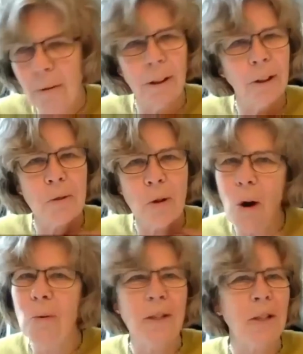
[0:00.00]
and there was
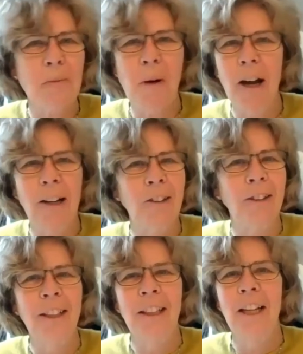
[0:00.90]
always a smile,
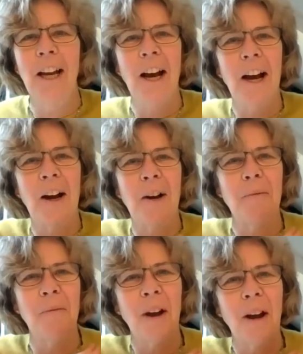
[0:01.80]
and
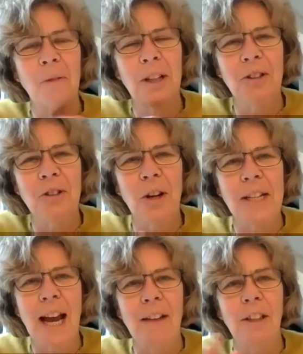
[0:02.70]
we enjoyed
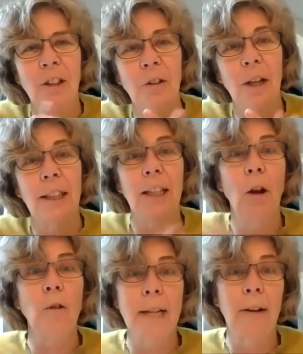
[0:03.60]
having you. And then
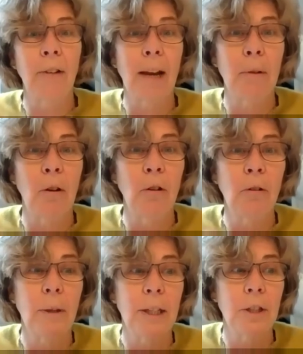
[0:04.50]
lockdown came along,
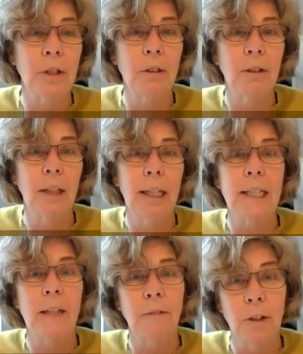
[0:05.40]
which is
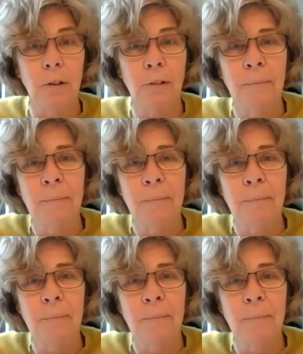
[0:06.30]
difficult.